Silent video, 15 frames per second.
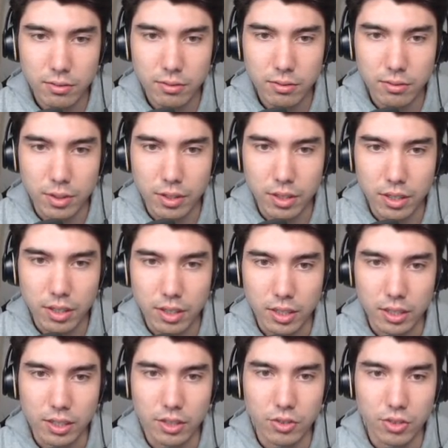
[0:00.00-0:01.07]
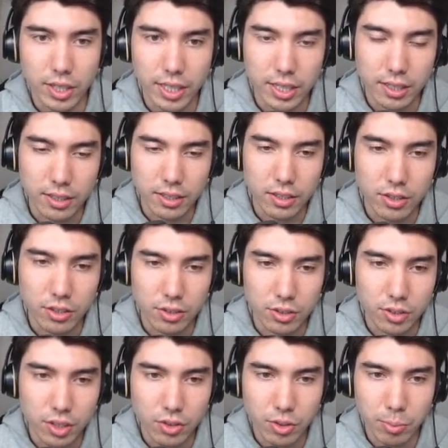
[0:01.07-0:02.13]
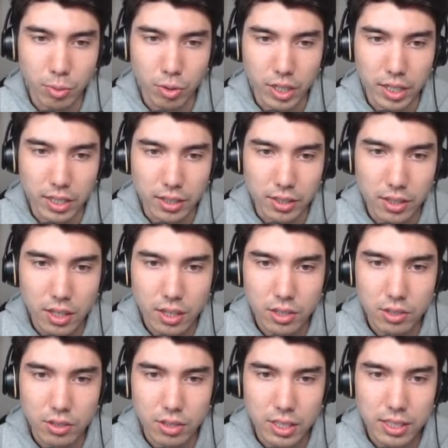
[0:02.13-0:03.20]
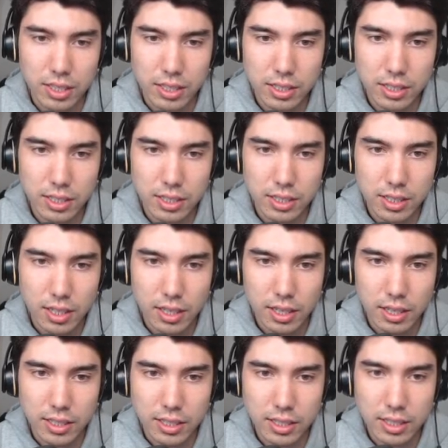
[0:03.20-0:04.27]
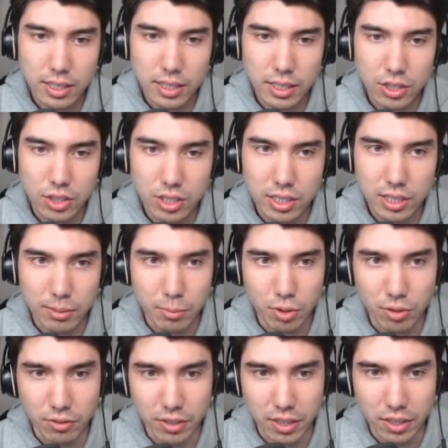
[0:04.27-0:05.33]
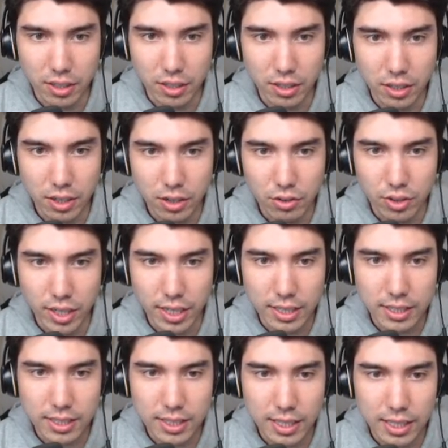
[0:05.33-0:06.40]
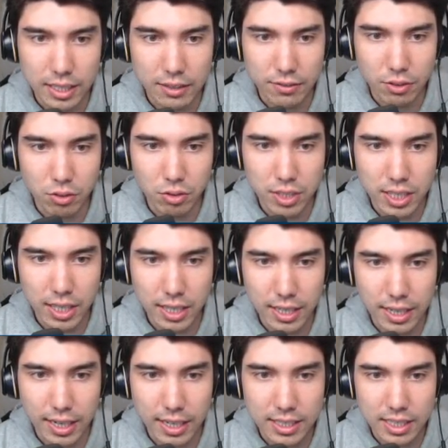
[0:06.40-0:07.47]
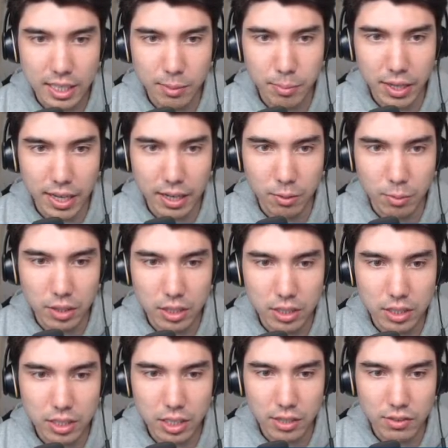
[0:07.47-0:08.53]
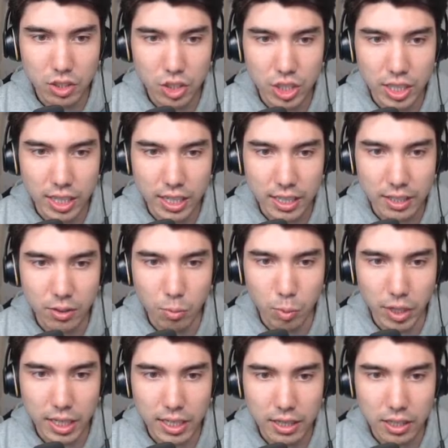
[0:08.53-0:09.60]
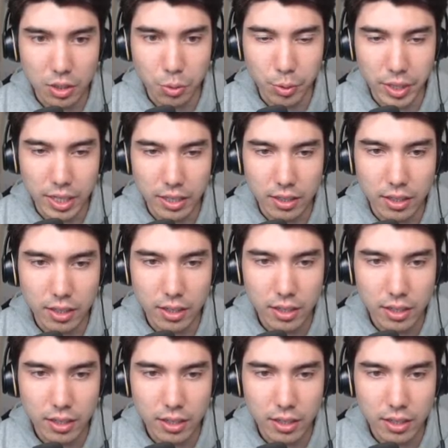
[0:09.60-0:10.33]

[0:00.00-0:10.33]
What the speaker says: with good rating or good reporting. So this is an interesting move here, right? Saying if you take, I take back with Discover Check, winning the queen.